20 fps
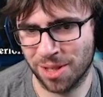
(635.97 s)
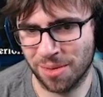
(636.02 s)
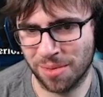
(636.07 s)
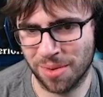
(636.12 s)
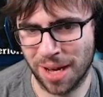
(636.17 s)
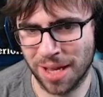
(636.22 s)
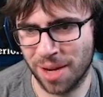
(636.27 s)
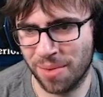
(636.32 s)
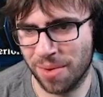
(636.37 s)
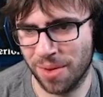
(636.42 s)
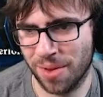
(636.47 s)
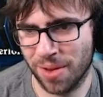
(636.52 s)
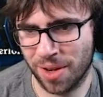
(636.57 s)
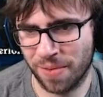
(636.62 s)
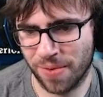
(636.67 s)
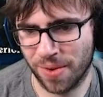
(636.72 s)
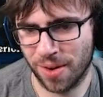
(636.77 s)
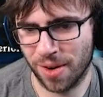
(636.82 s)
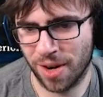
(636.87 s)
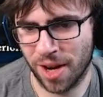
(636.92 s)
So I think we're looking
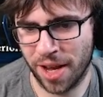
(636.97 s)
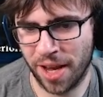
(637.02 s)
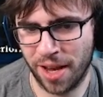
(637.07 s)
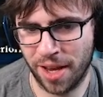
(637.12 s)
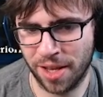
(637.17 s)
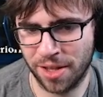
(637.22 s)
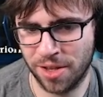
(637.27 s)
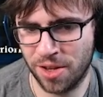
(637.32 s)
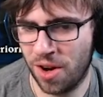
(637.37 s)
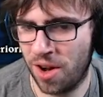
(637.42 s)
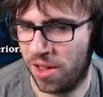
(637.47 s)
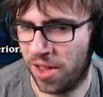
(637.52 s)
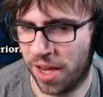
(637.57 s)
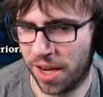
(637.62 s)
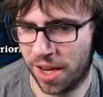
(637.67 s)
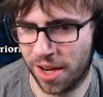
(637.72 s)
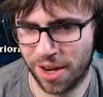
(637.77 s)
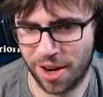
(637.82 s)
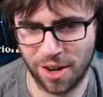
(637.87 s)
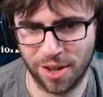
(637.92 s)
for a taunt,
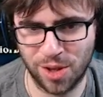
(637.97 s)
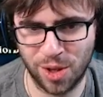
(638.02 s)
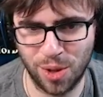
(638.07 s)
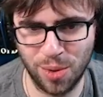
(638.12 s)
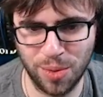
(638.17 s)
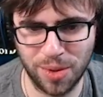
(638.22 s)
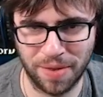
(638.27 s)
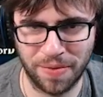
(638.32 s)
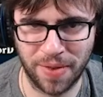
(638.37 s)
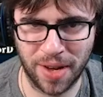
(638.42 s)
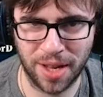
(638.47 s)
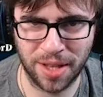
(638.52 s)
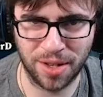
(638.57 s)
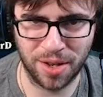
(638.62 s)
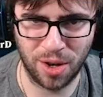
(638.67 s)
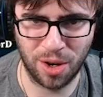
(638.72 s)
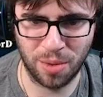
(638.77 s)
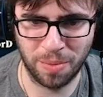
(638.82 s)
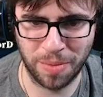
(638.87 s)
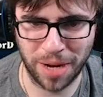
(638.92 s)
like a Cartoot
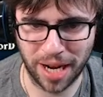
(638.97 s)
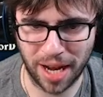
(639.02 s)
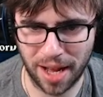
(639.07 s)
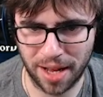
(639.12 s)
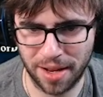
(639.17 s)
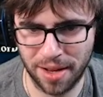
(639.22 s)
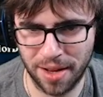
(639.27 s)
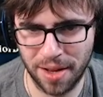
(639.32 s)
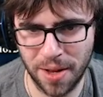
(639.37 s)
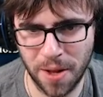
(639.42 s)
Defender. Oh my god.